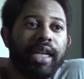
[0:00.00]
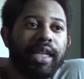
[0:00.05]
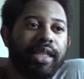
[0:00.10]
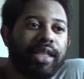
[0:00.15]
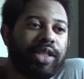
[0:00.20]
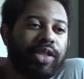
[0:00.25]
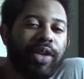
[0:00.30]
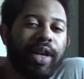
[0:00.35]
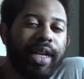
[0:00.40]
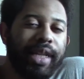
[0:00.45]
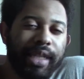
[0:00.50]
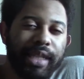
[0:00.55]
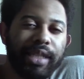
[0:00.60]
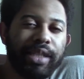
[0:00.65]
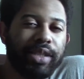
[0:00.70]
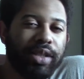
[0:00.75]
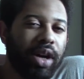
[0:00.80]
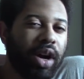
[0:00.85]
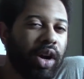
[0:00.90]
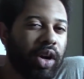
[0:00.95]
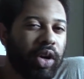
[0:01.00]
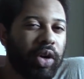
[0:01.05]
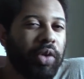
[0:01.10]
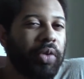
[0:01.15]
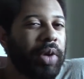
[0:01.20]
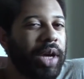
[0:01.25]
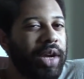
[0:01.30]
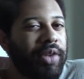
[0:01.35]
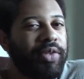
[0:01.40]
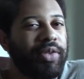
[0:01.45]
to try to get his daughter
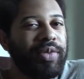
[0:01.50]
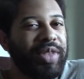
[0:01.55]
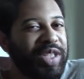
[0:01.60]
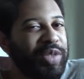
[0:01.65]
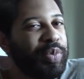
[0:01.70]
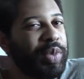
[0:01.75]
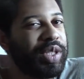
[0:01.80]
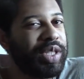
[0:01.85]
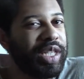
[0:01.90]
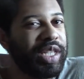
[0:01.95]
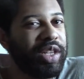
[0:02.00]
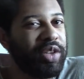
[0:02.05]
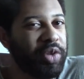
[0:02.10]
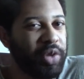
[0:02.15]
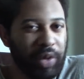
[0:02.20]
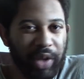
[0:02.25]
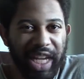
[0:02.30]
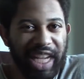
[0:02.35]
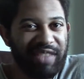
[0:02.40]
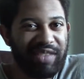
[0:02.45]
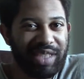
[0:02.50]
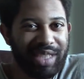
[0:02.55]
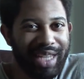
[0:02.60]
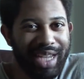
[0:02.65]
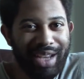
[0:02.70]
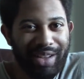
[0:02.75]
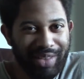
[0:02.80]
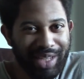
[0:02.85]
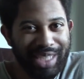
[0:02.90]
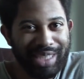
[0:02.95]
away from this particular
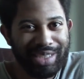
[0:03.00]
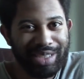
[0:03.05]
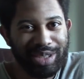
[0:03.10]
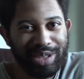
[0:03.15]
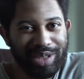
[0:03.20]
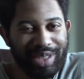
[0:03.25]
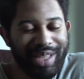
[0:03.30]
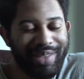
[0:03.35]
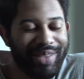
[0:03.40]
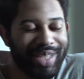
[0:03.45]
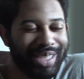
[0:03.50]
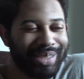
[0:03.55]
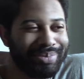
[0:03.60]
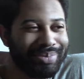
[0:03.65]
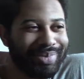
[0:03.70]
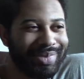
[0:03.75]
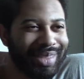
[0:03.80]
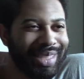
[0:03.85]
lifestyle that she's living.